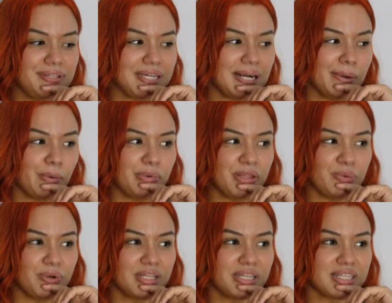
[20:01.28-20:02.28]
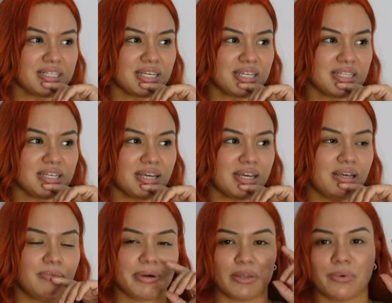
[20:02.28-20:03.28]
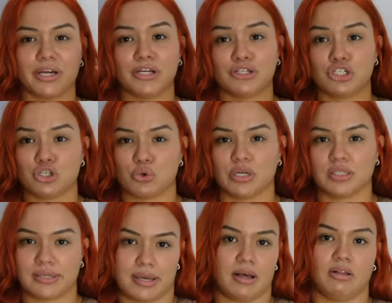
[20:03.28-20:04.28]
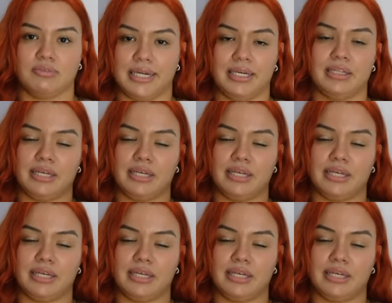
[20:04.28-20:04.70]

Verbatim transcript: that God will be the one that says, hey, by the way, you're just going to hell, right?